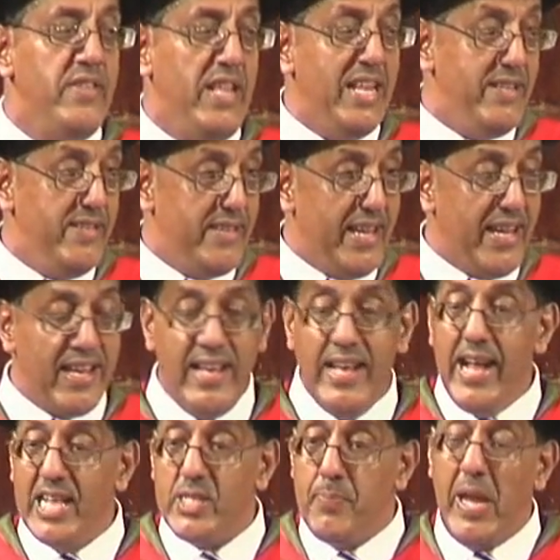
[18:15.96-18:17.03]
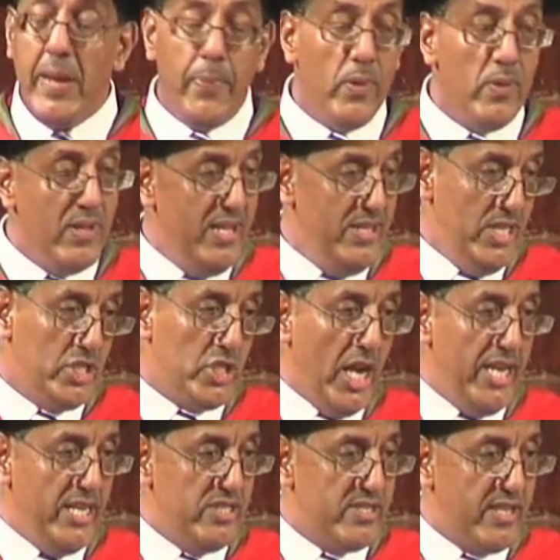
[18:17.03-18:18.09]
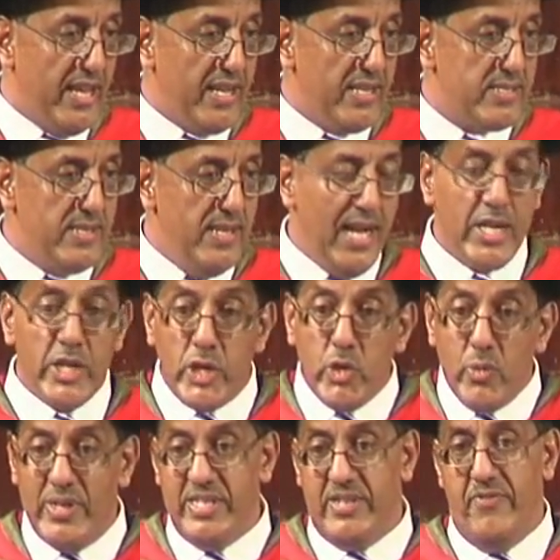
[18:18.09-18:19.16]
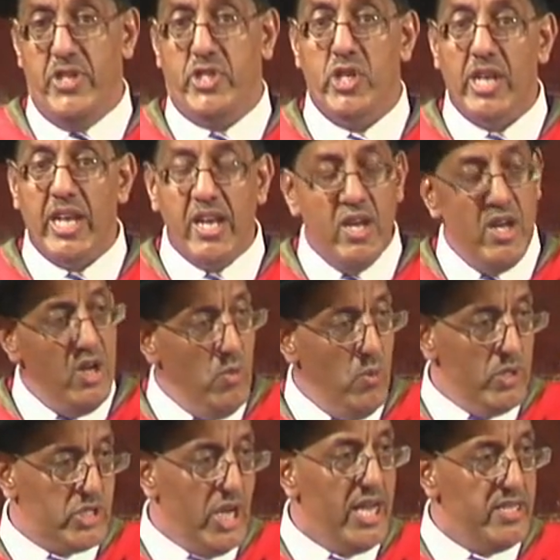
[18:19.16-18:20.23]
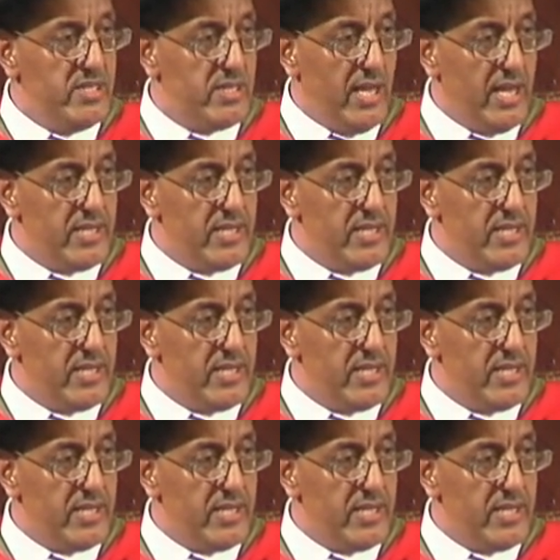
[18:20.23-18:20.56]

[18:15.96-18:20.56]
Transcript: any anything. It's people that change things, and you individually will change